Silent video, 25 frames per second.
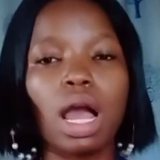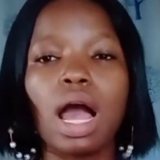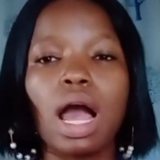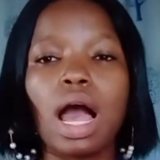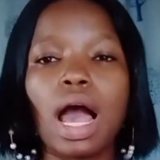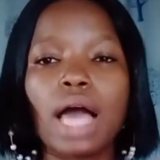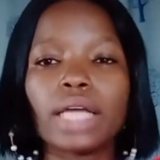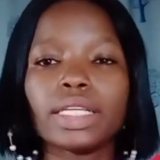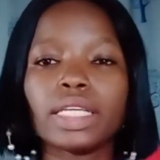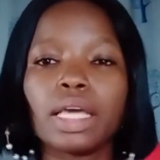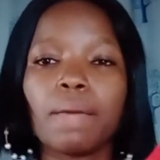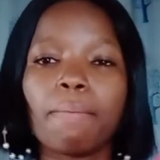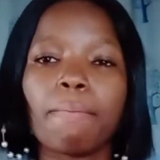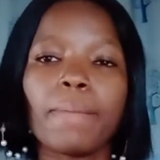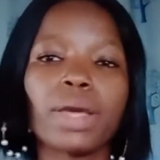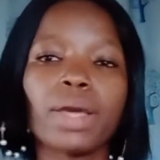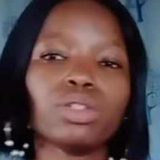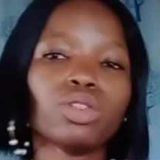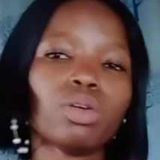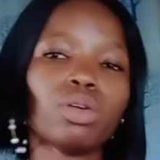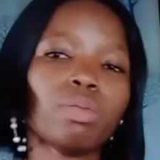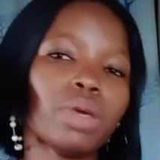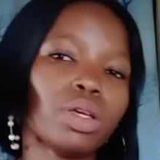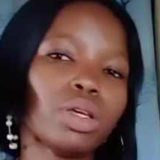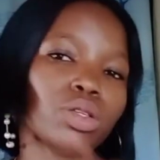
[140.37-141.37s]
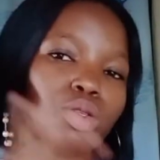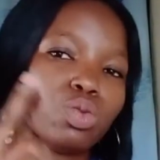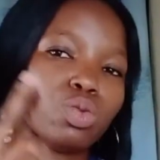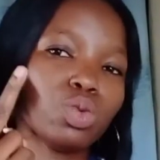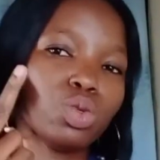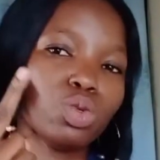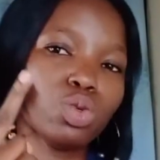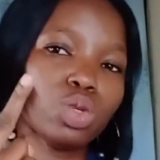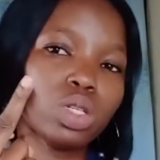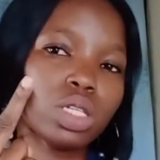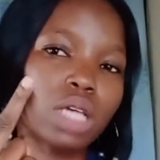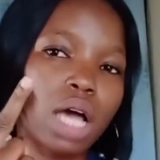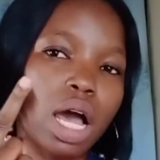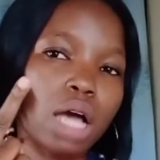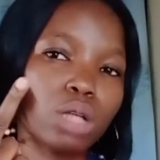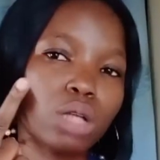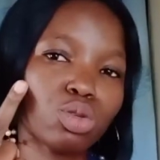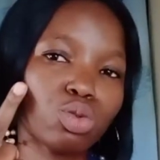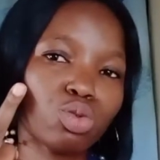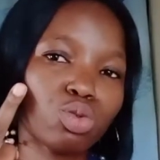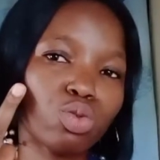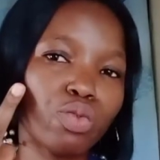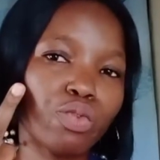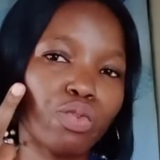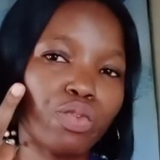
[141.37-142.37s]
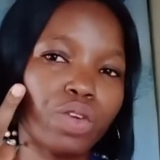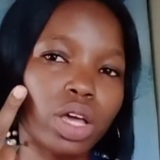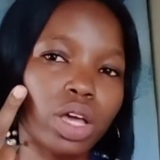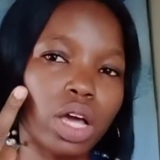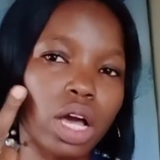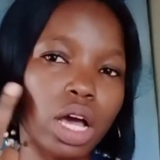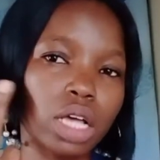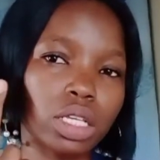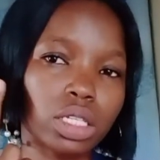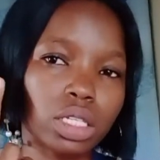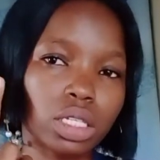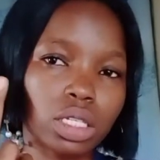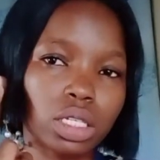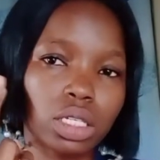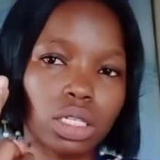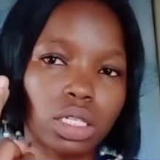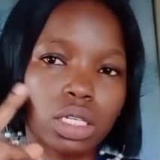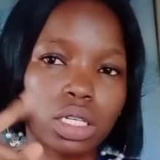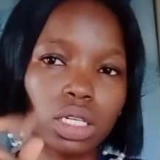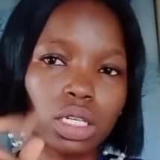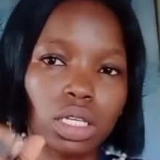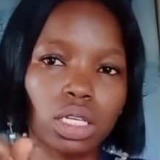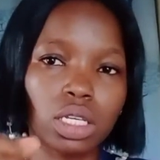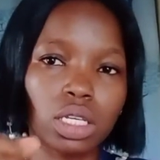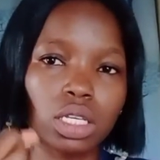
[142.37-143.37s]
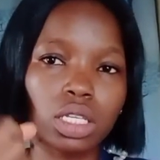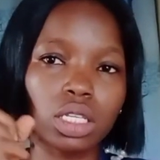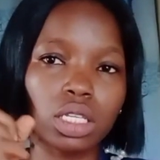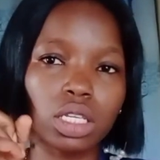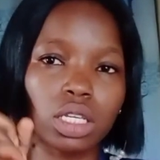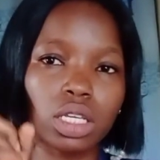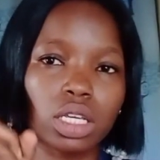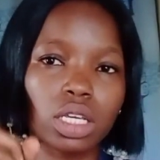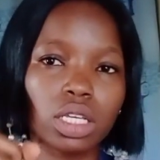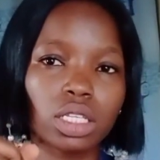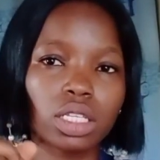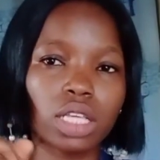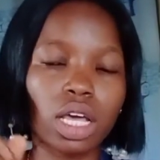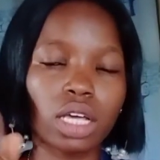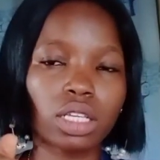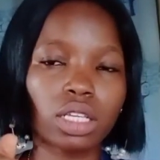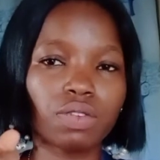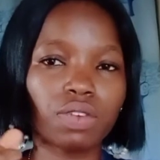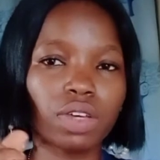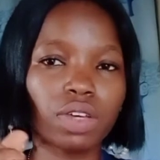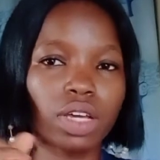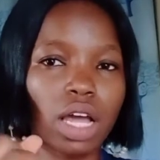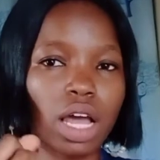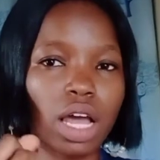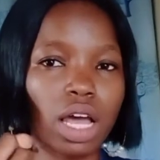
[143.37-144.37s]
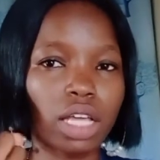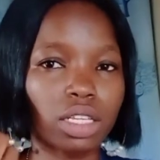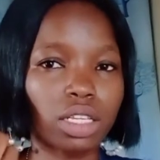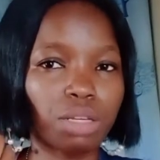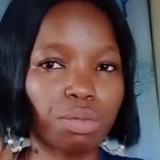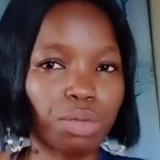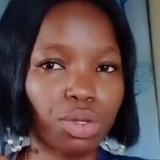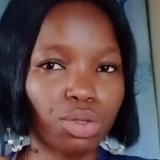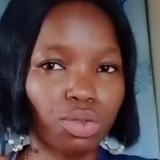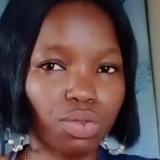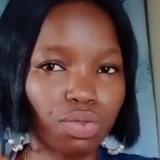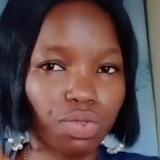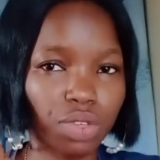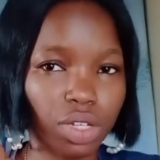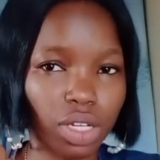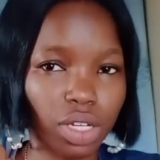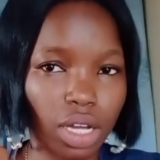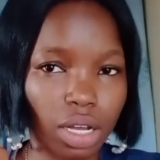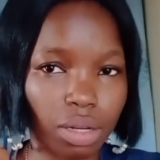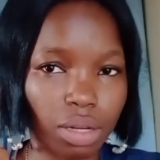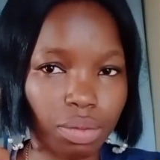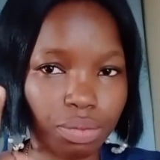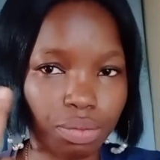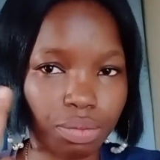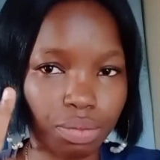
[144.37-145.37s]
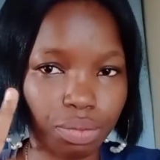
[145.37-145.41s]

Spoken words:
And in measurement, we use our 2 fingers, the index finger and the middle finger.